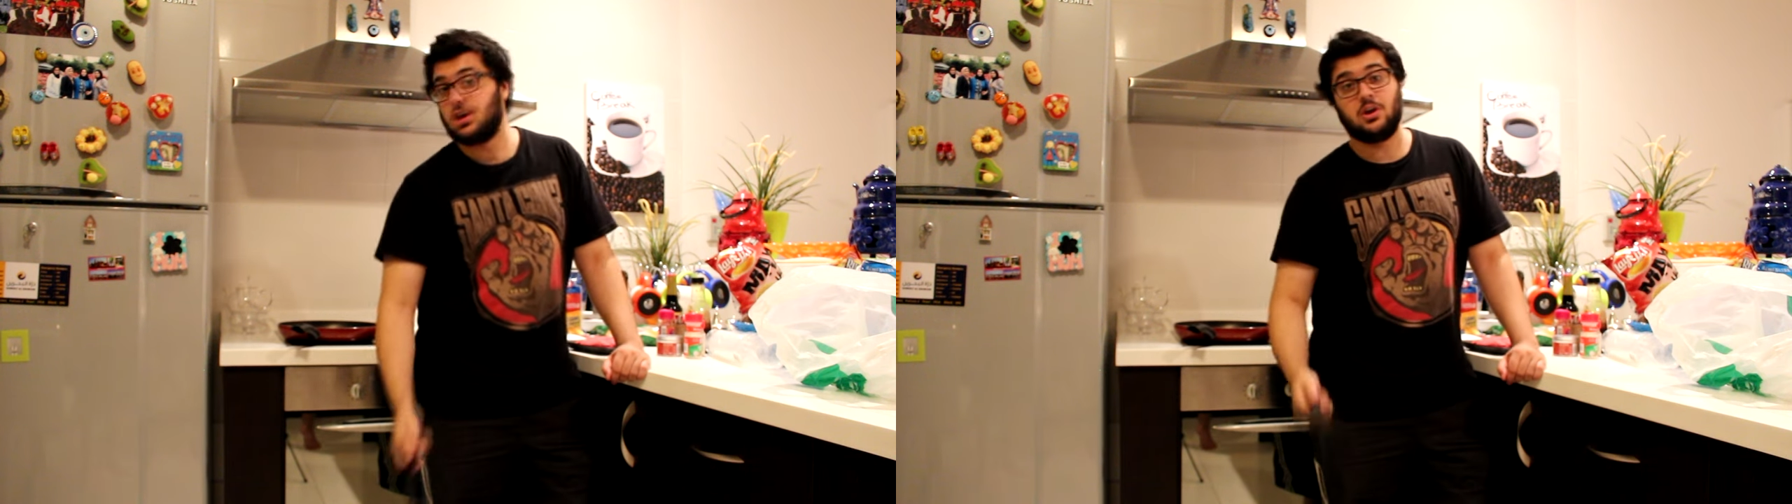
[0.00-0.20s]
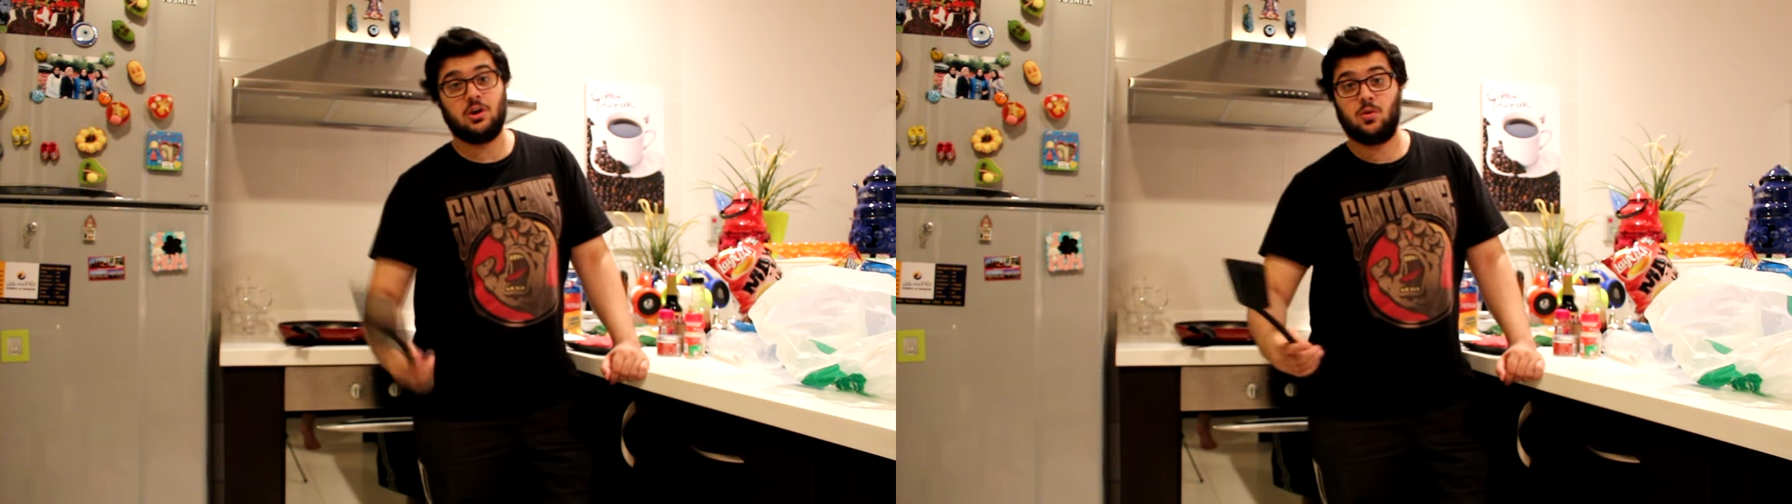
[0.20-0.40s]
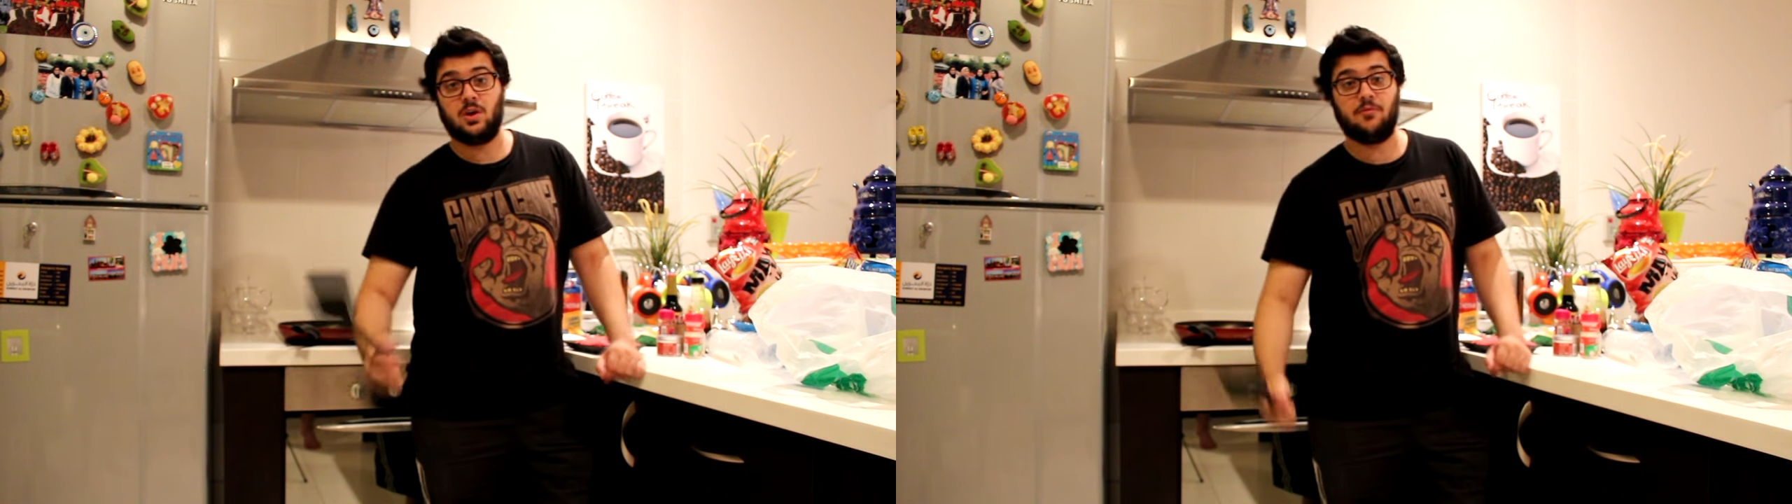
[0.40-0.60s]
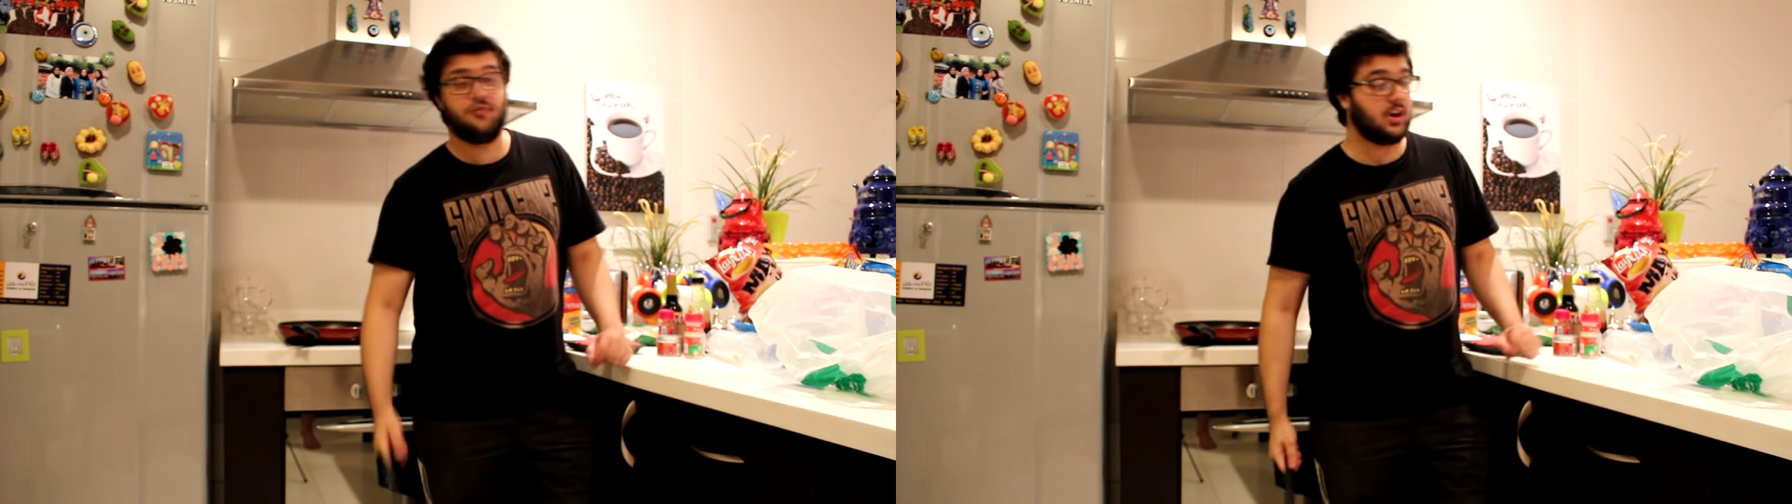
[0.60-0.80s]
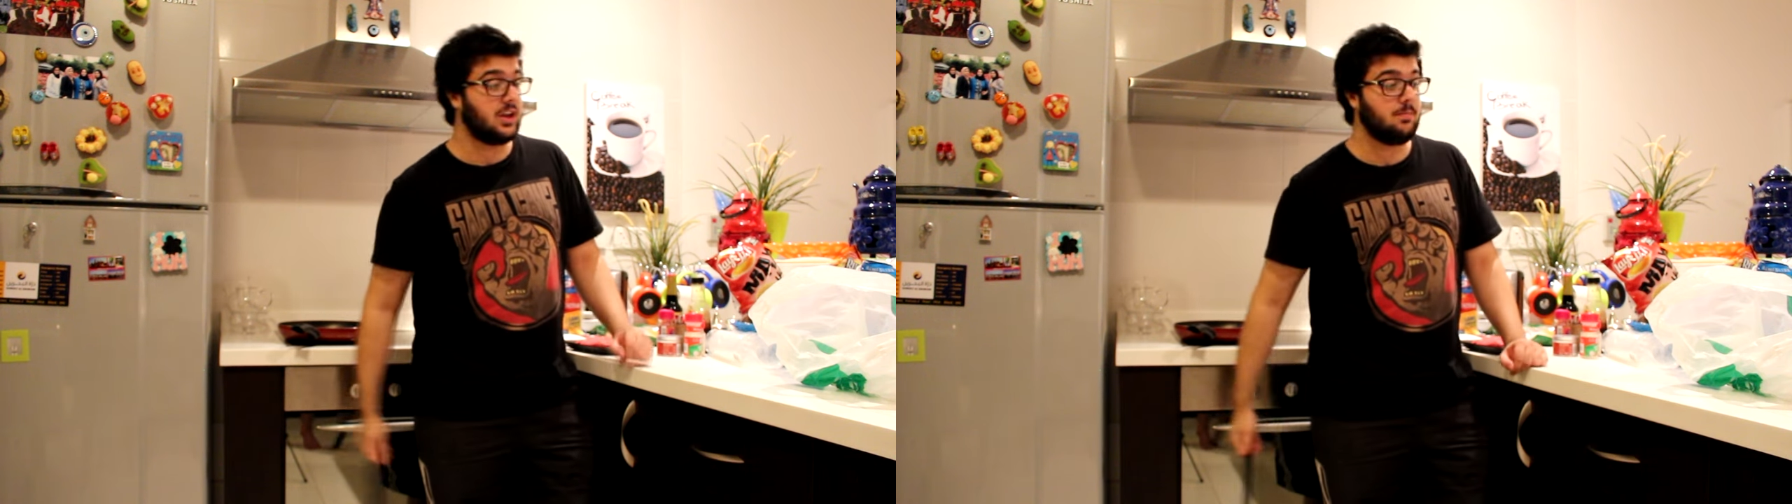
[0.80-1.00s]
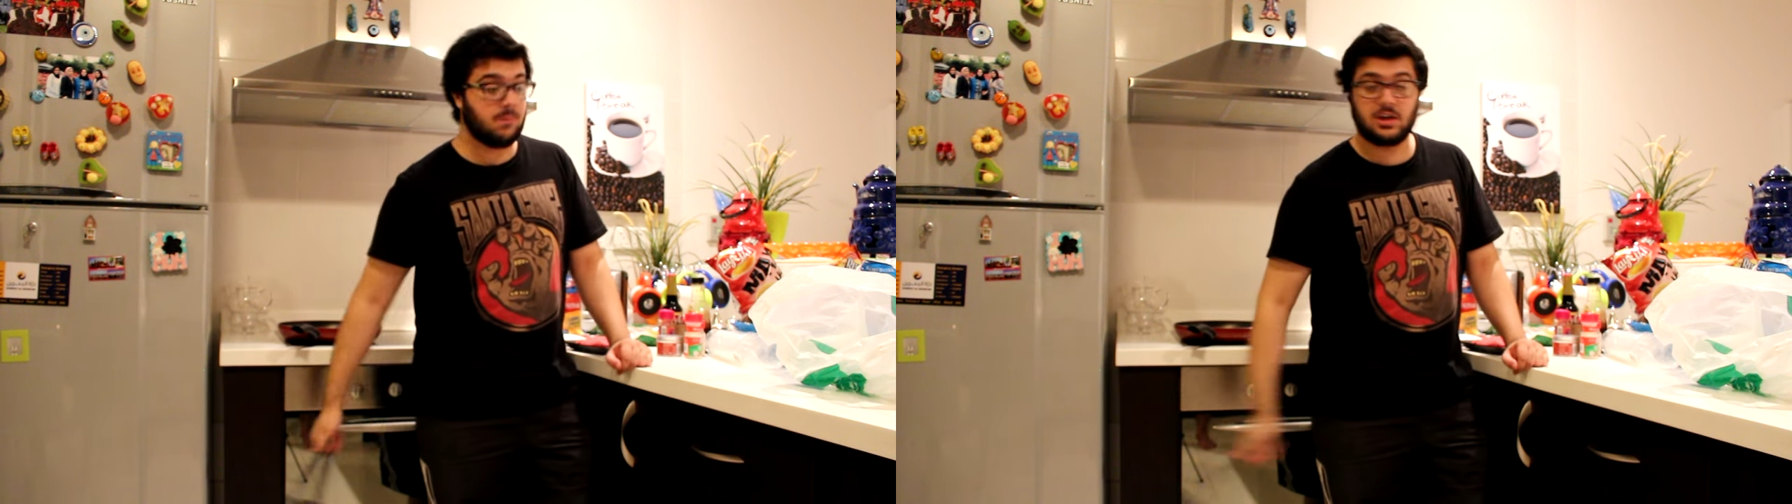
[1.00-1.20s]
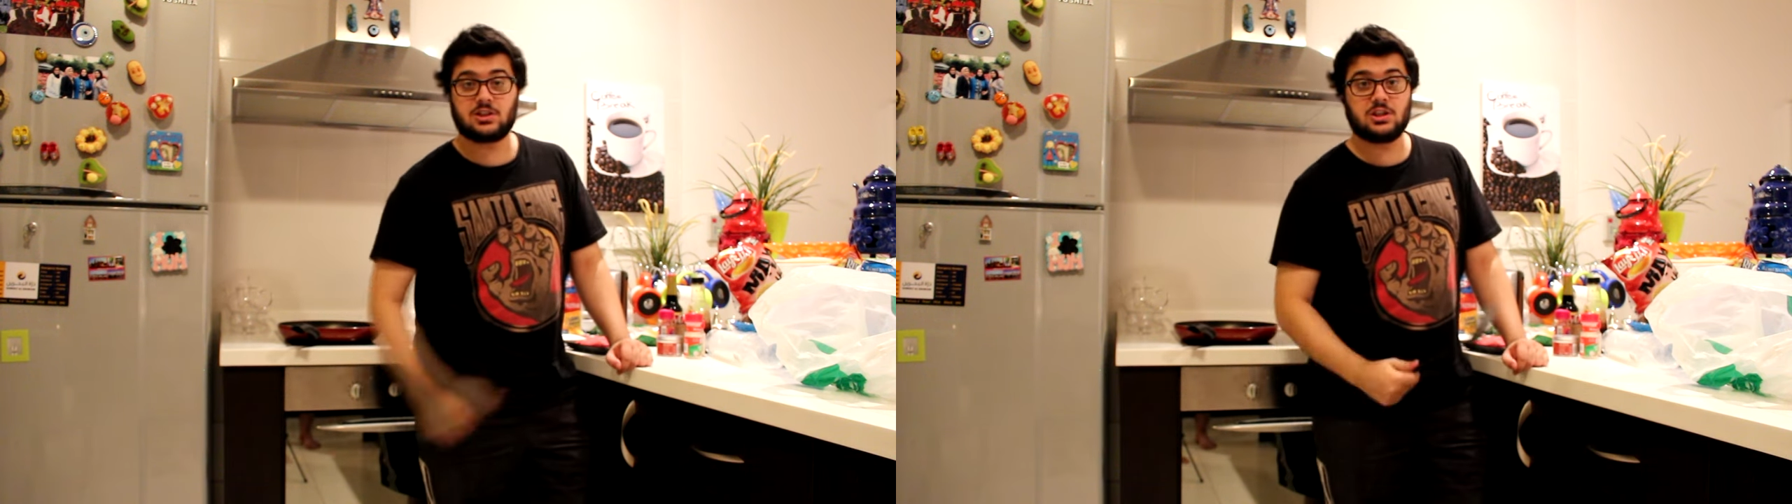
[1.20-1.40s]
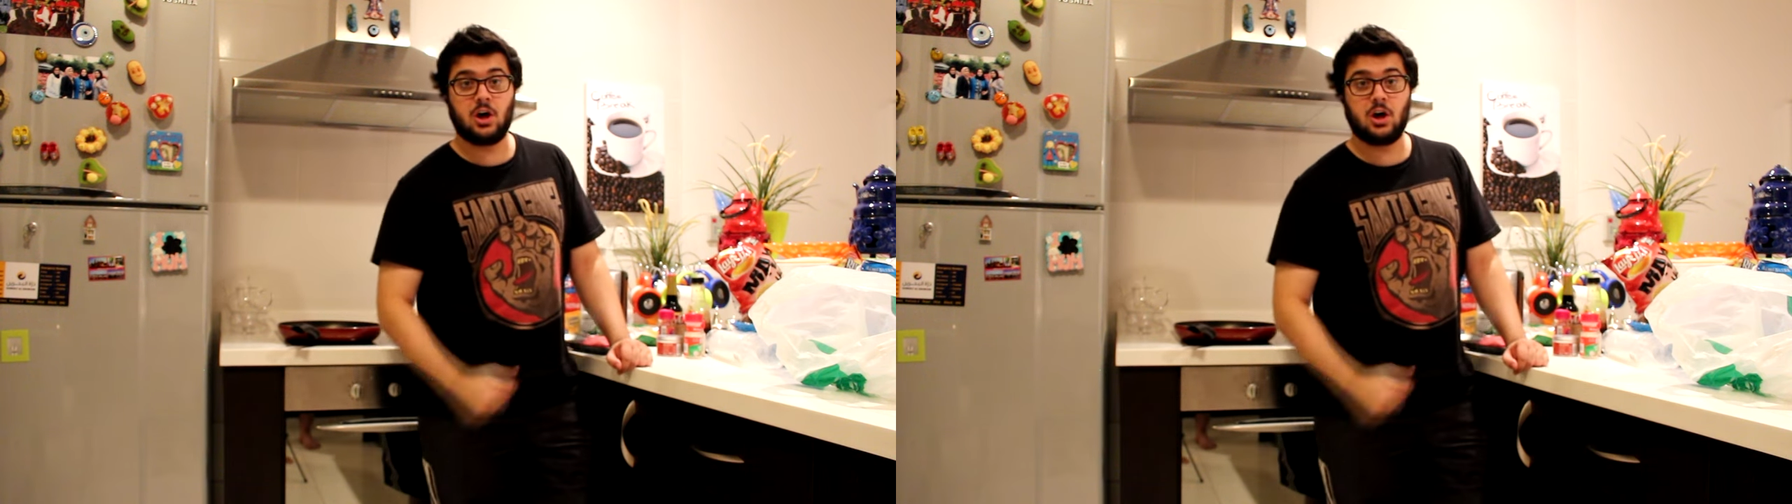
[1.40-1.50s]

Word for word: You don't want to mix